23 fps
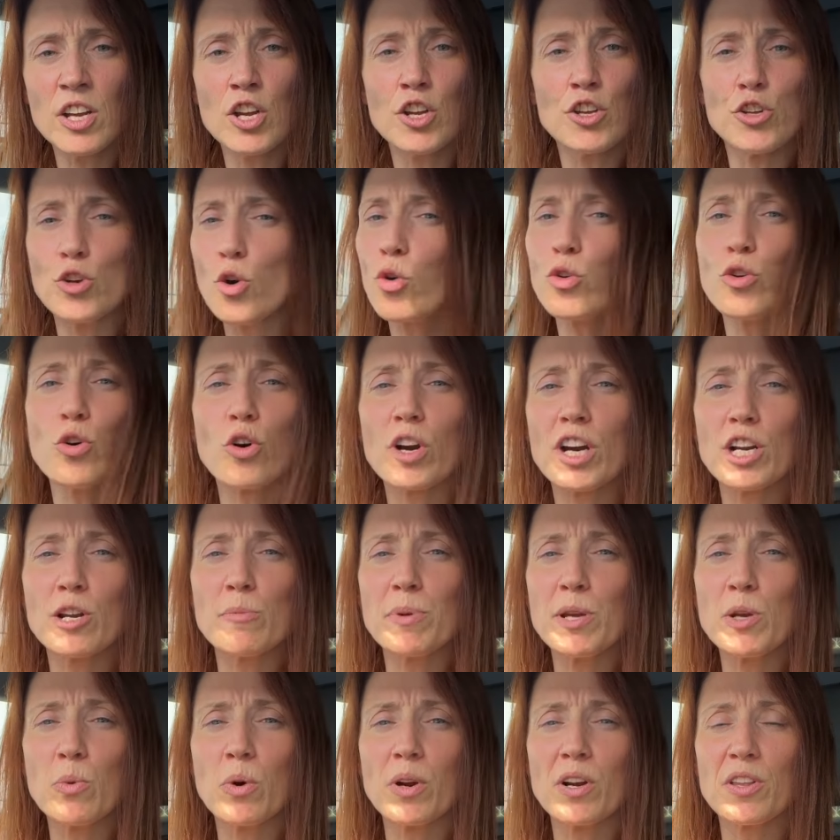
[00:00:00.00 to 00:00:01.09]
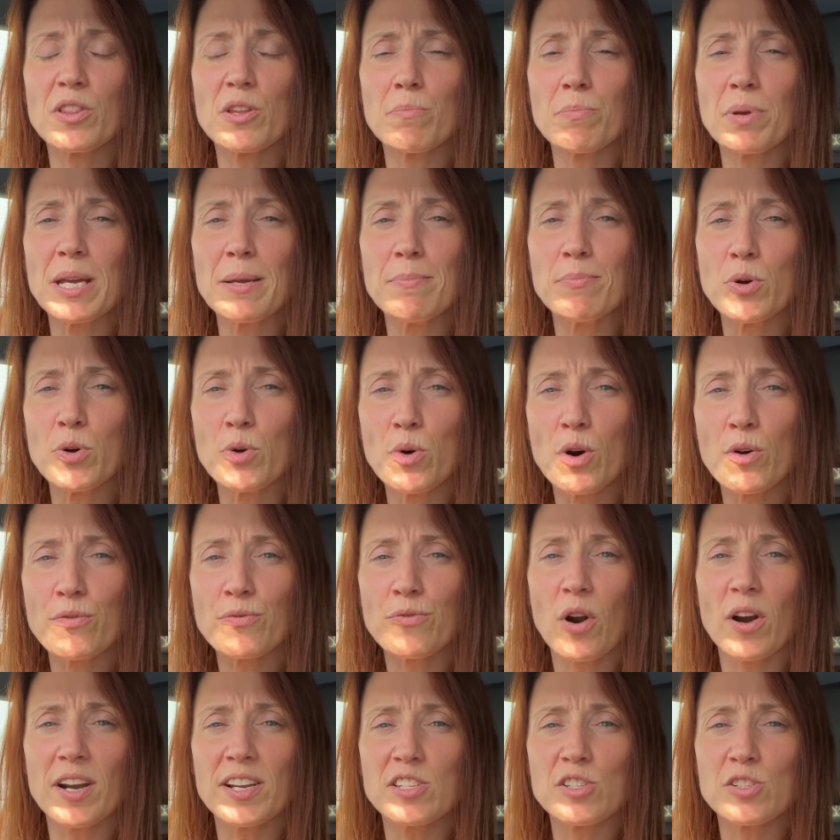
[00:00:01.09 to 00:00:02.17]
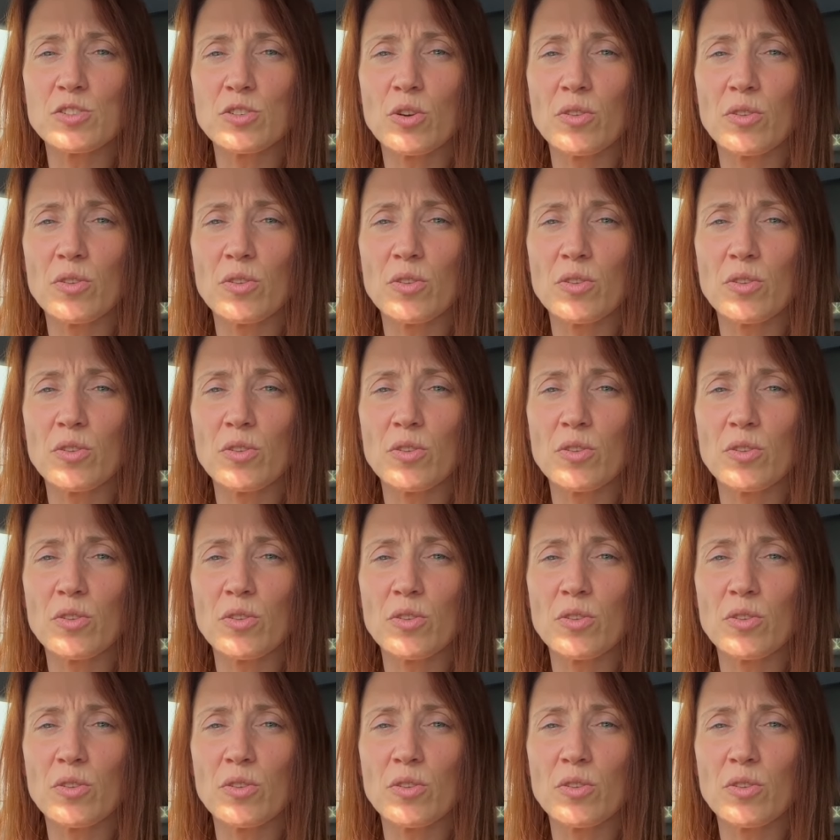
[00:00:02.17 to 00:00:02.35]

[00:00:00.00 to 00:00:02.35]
You're not going to be one of the people who are frightened